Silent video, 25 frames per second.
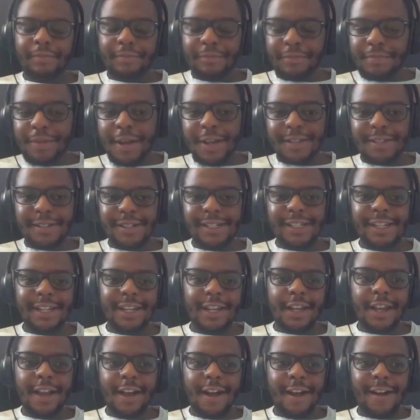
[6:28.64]

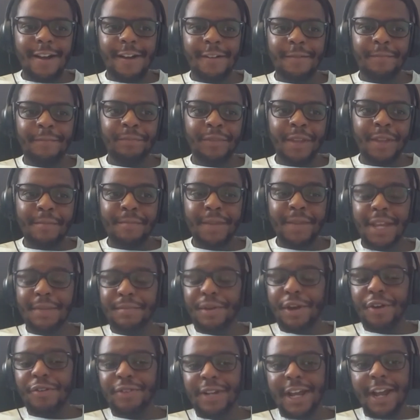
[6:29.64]
personally, making my
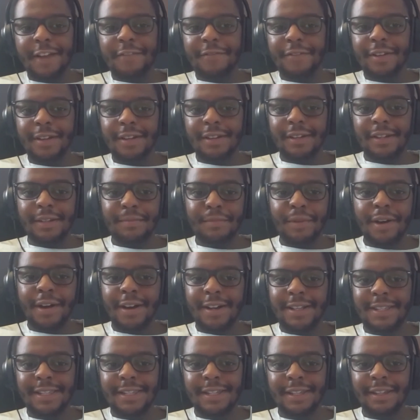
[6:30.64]
own advert in
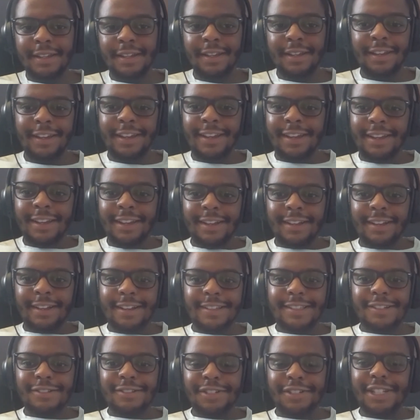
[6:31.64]
marketing
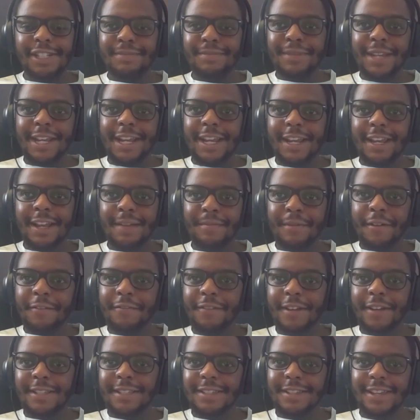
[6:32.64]
because it was just me and my
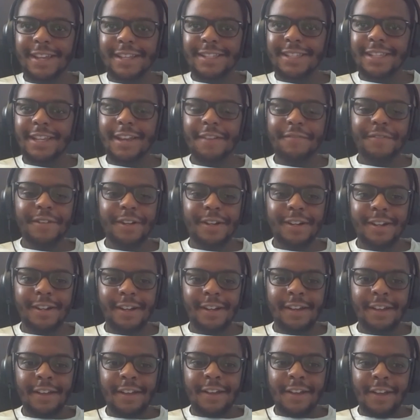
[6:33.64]
friends getting together
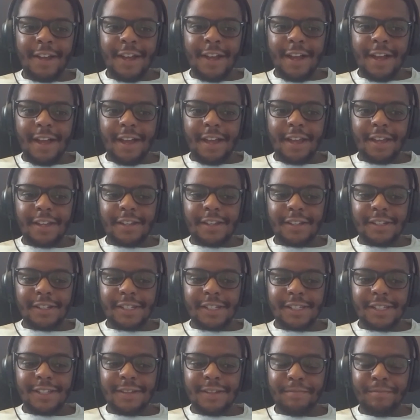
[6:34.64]
and
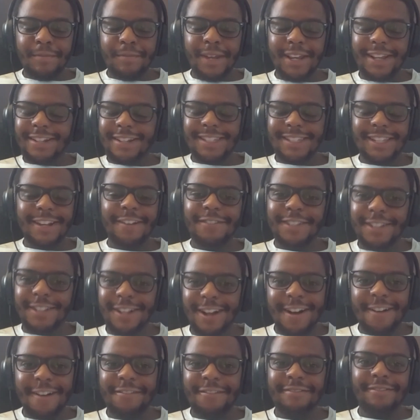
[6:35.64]
making ourselves
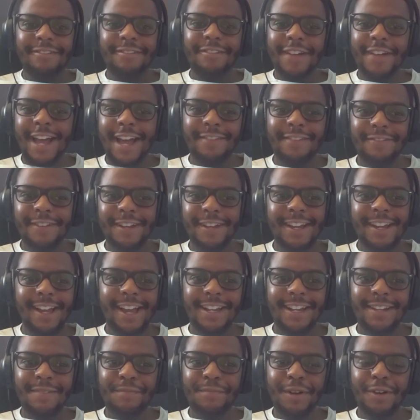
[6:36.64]
laugh with our advert,
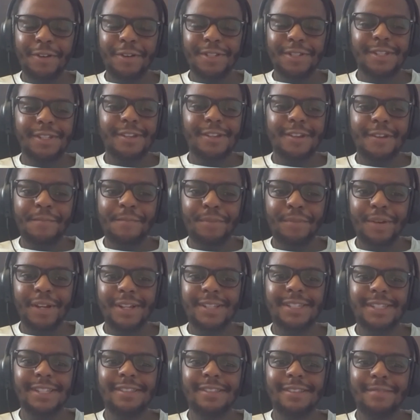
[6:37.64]
and but also
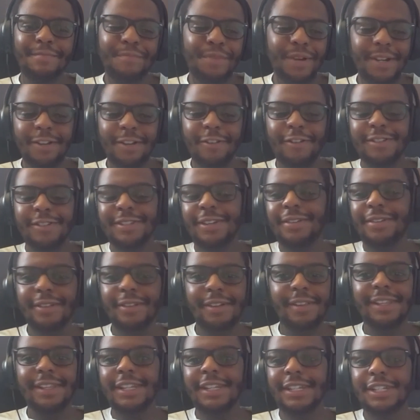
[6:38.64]
putting across our
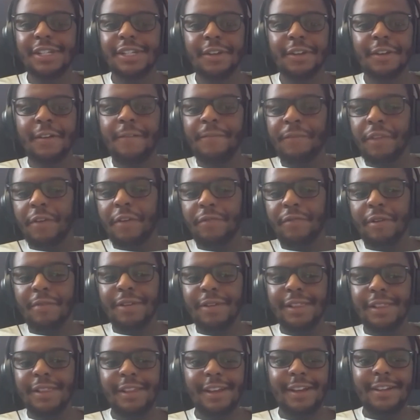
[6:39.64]
knowledge of what
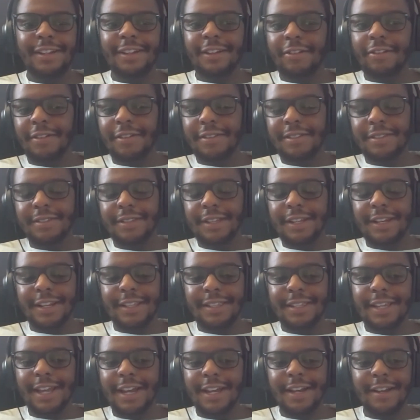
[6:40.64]
we learned across the
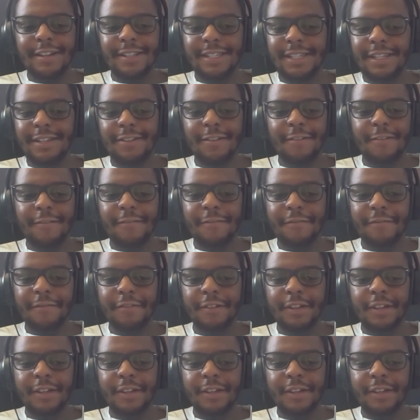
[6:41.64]
entirety of